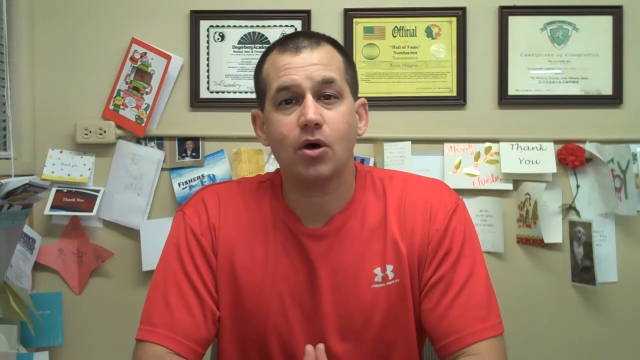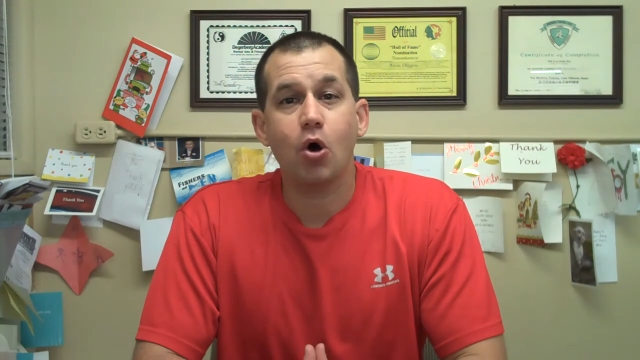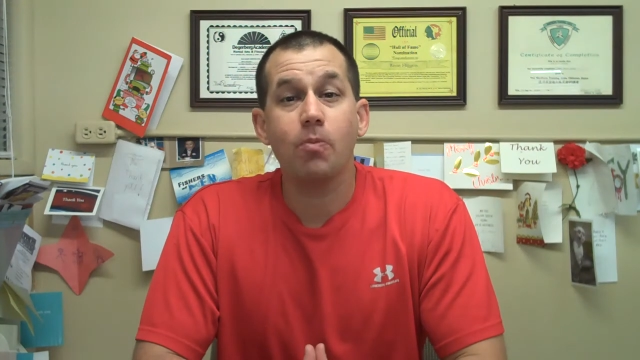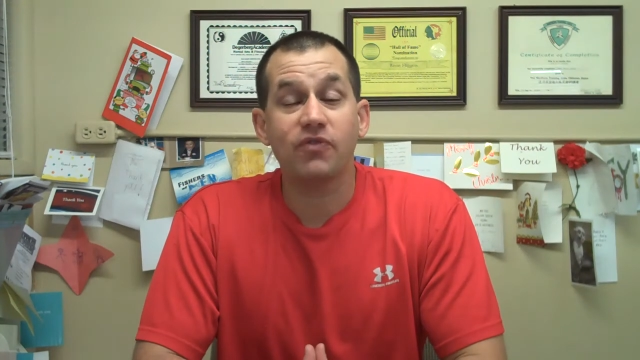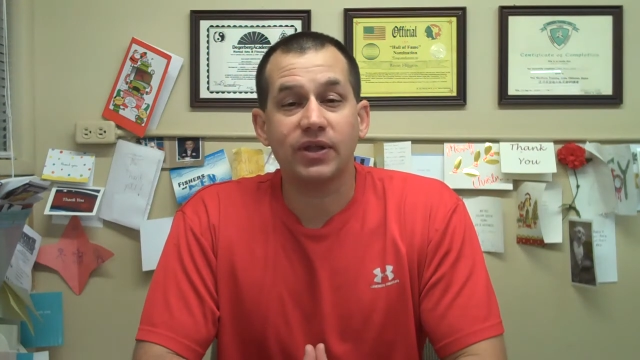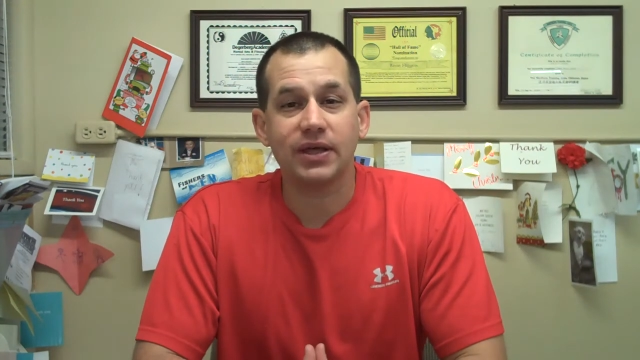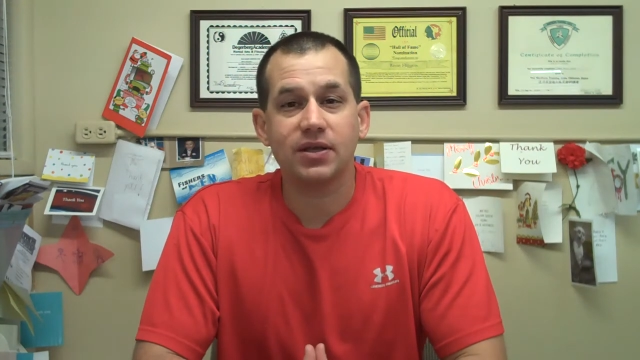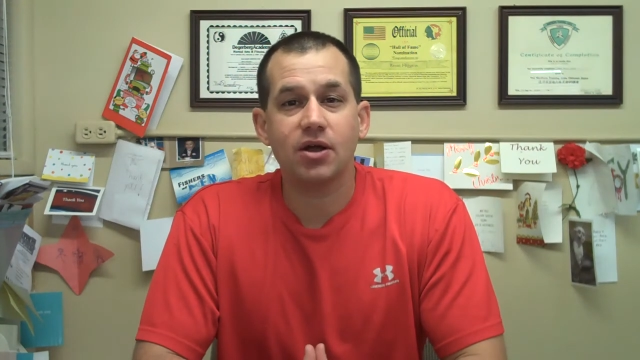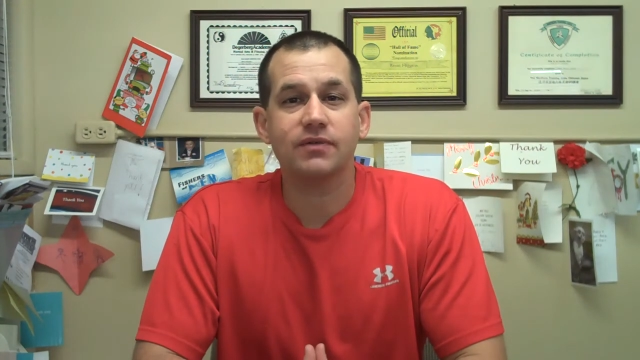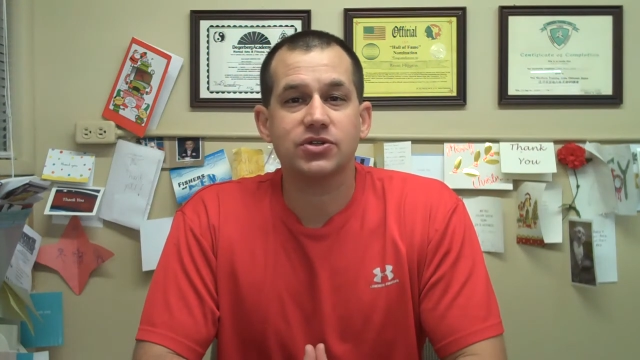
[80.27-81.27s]

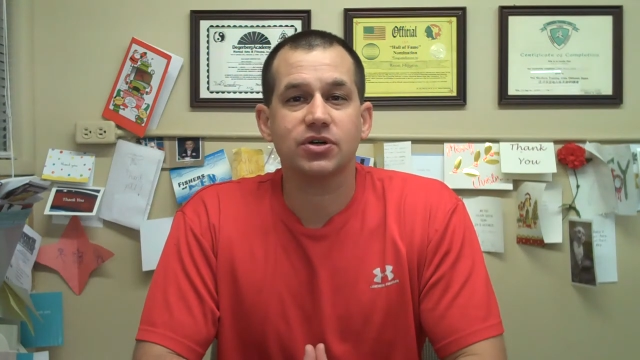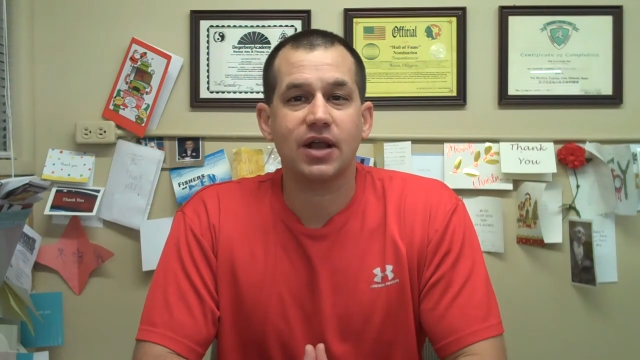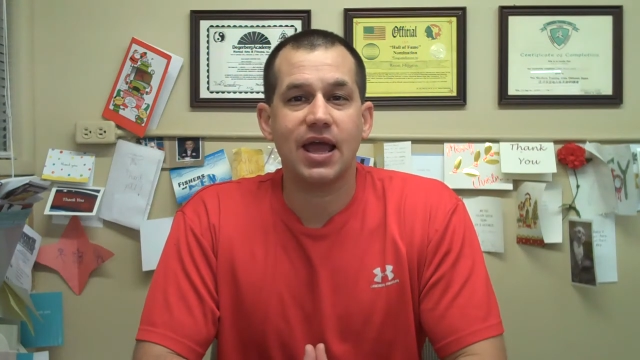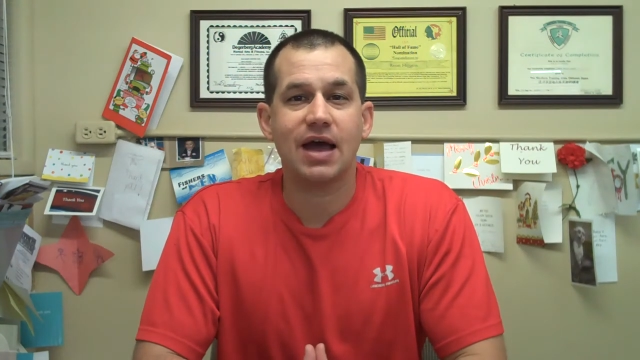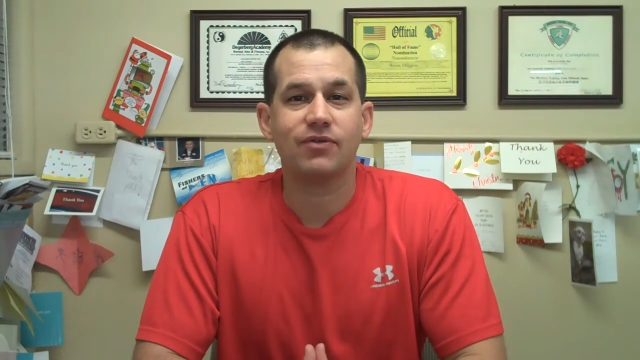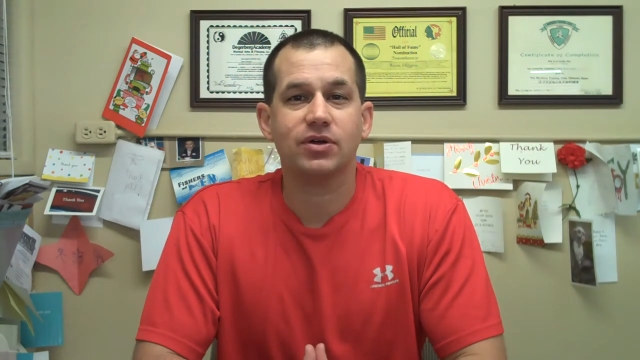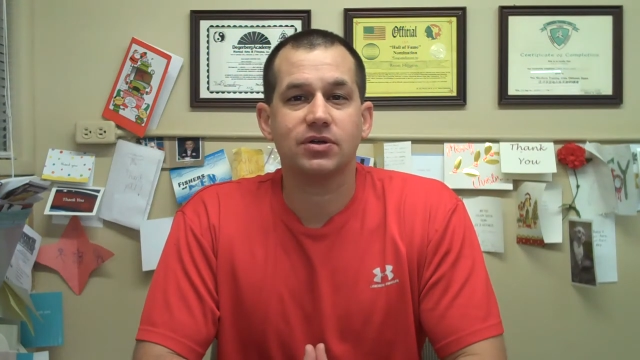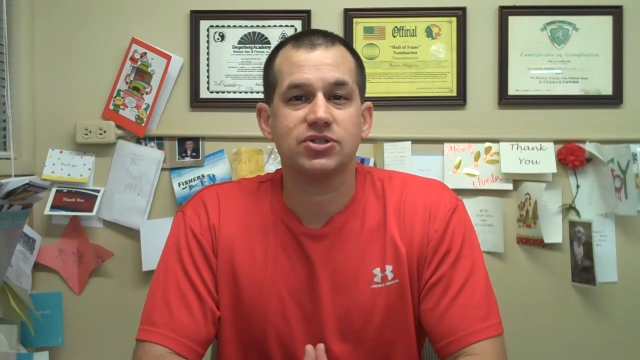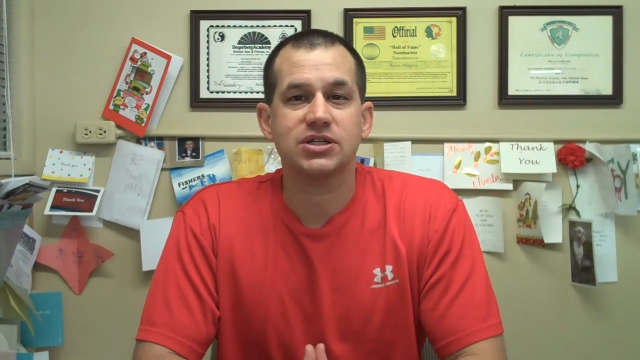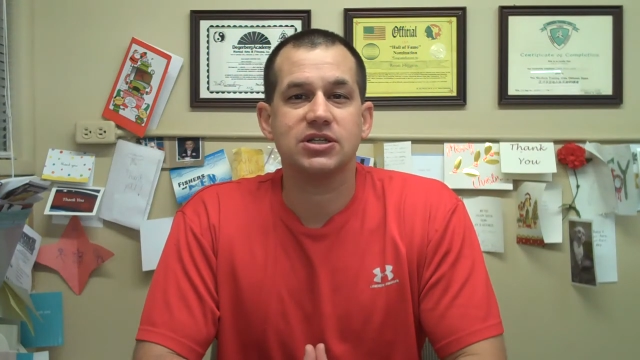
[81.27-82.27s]
Hopefully, none of us are going to have
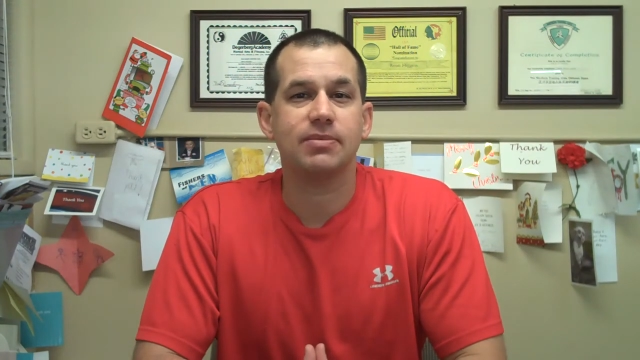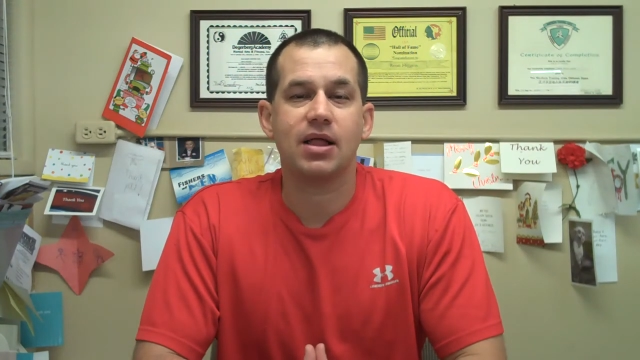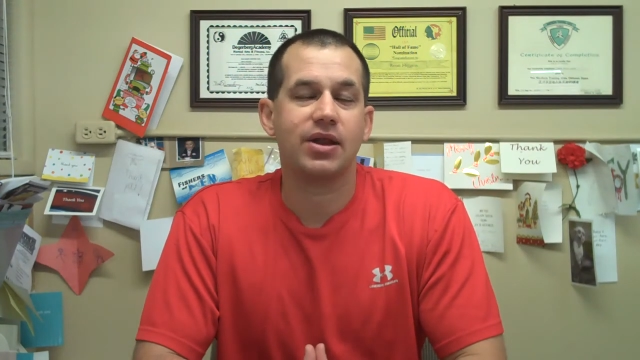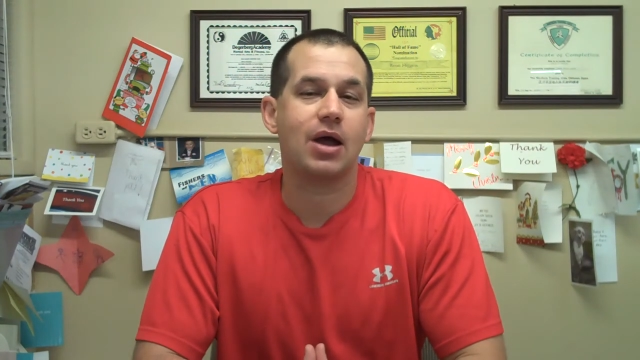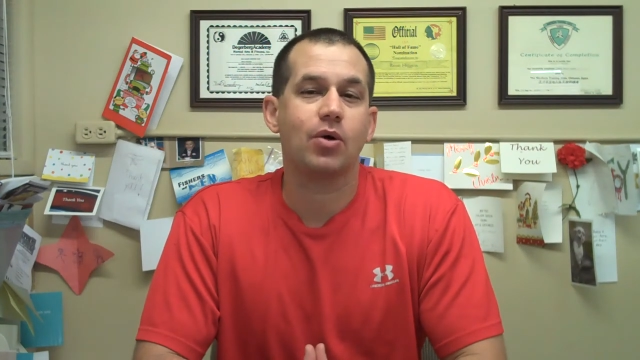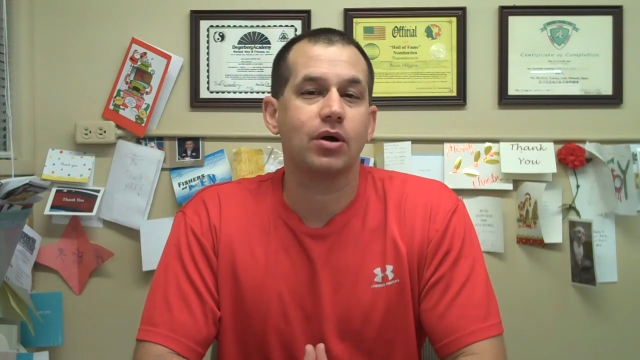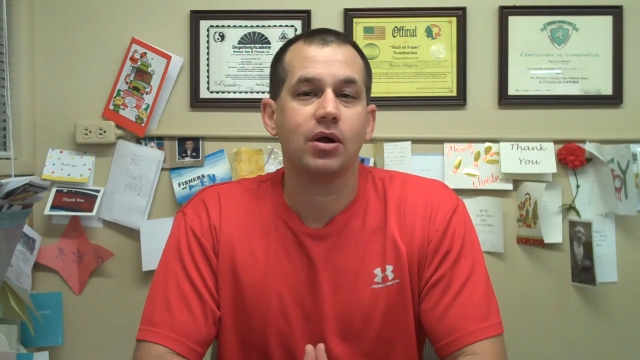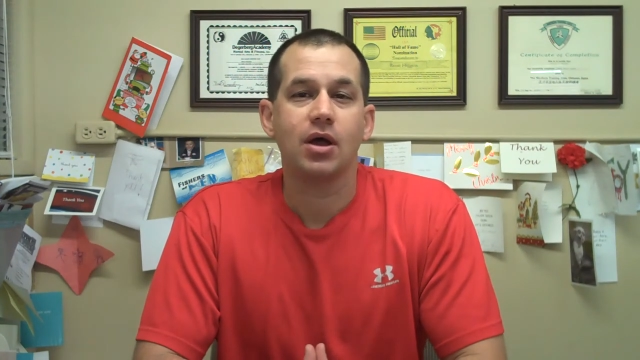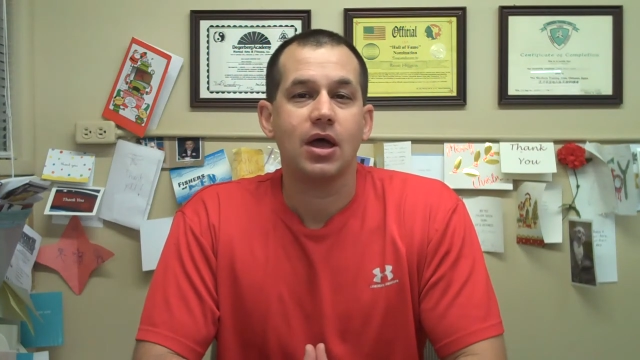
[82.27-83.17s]
a 60-mile-an-hour